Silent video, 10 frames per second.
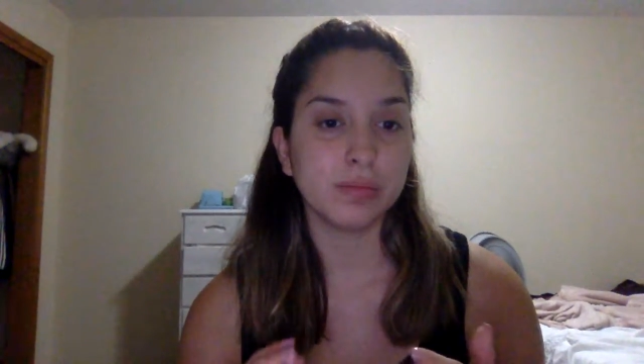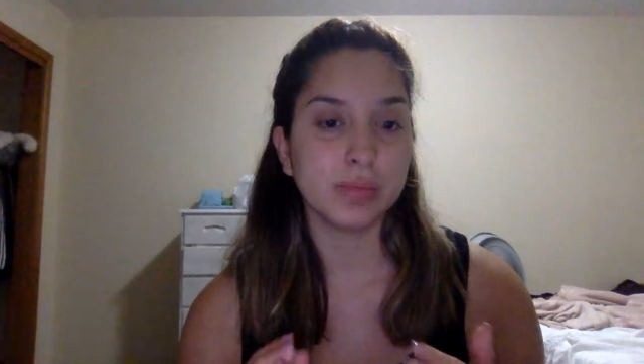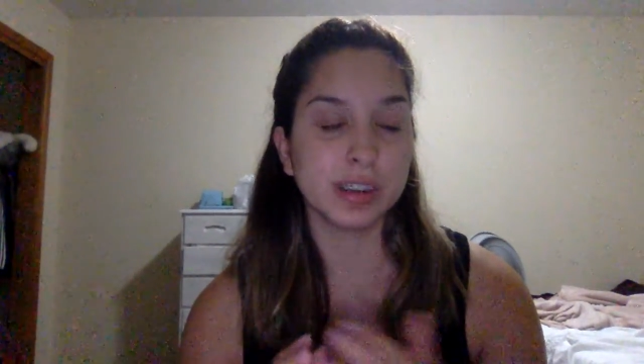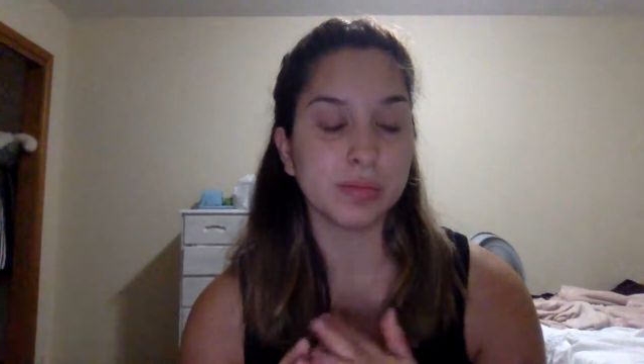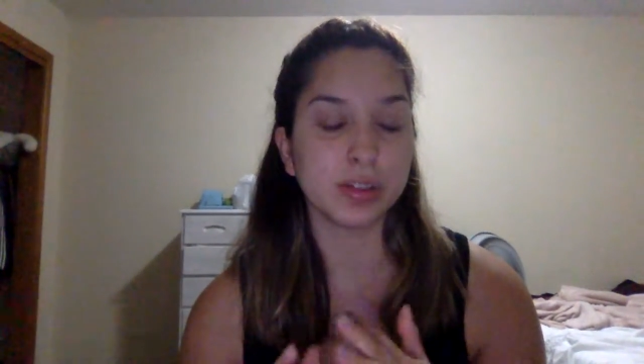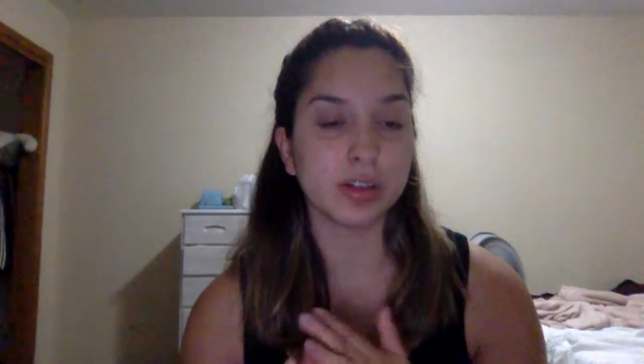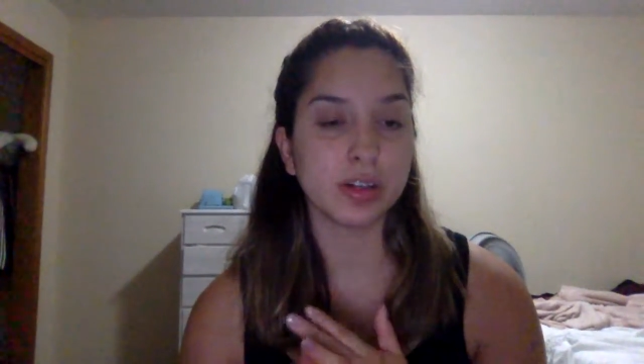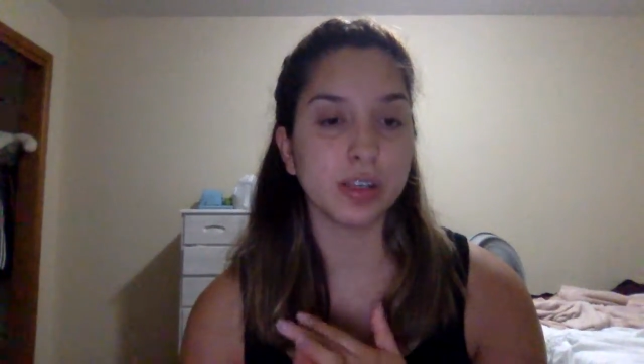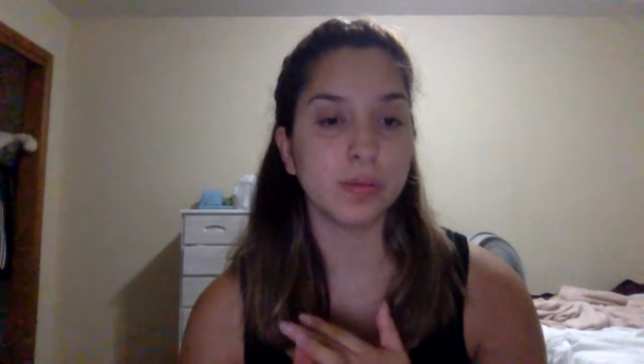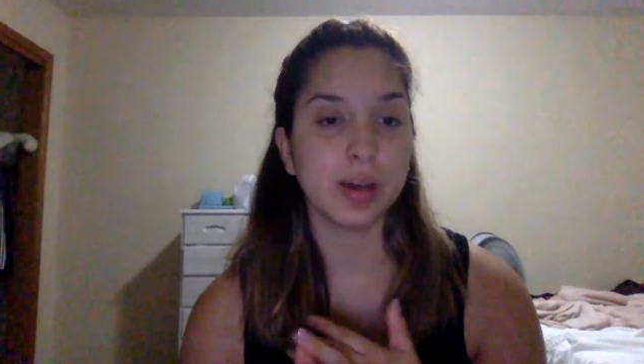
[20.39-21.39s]
similar
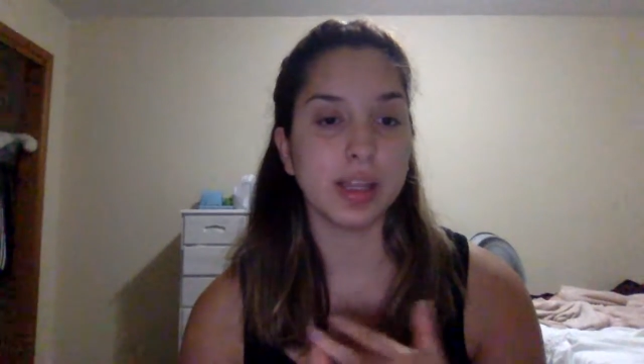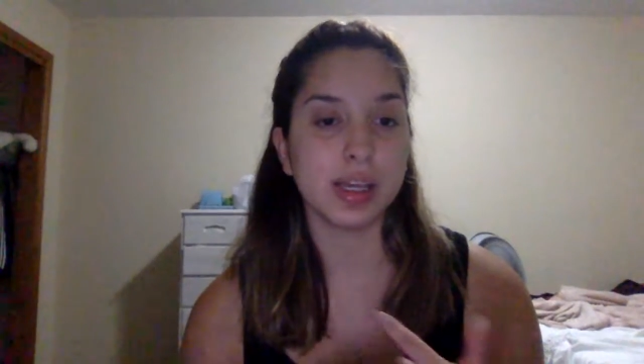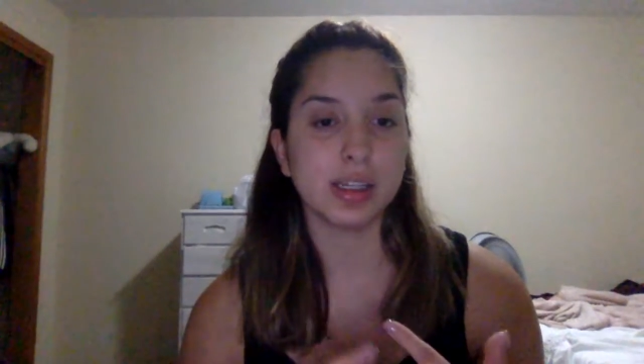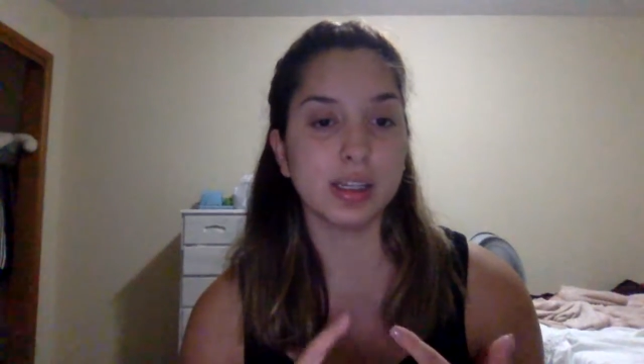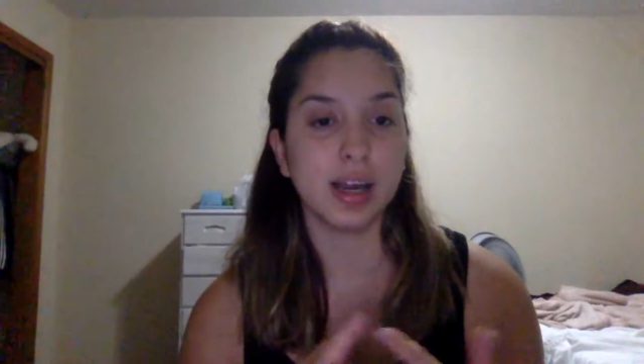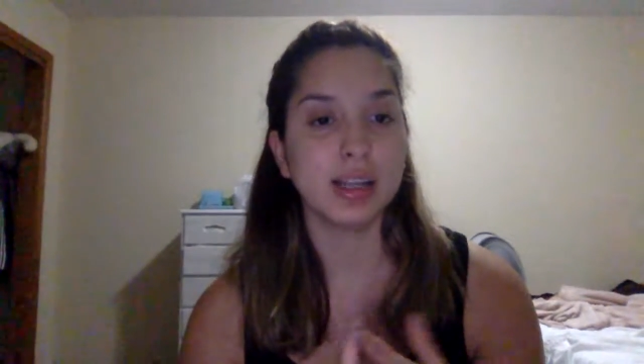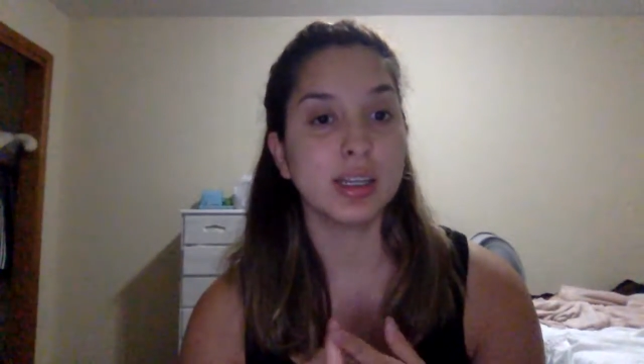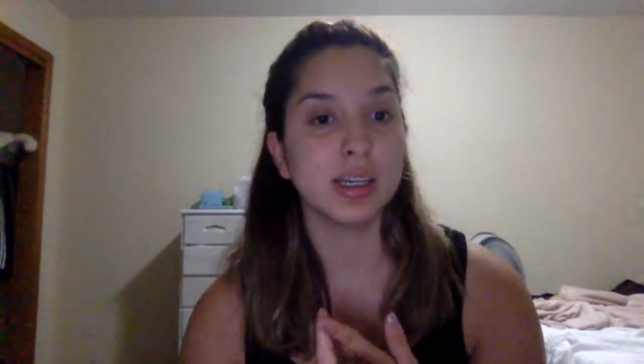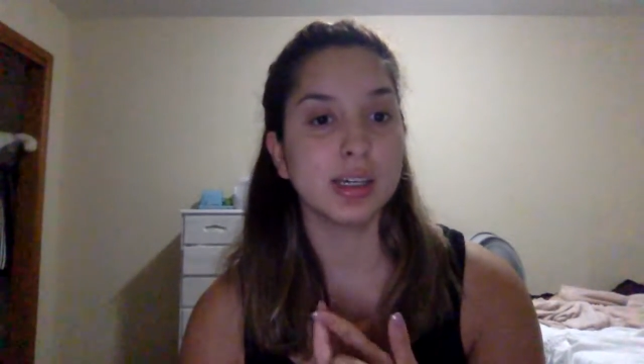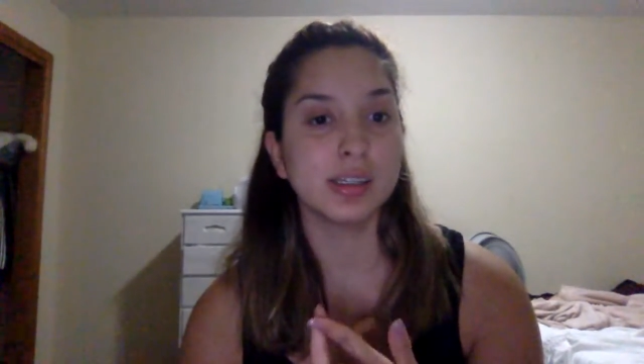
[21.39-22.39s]
in the way that Lion
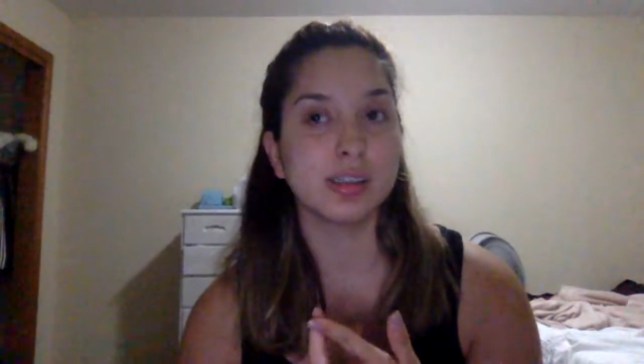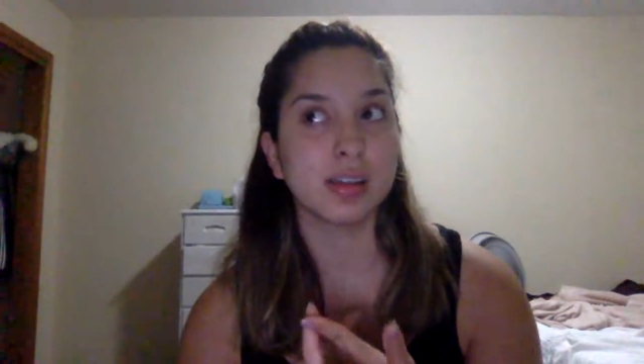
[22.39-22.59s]
King is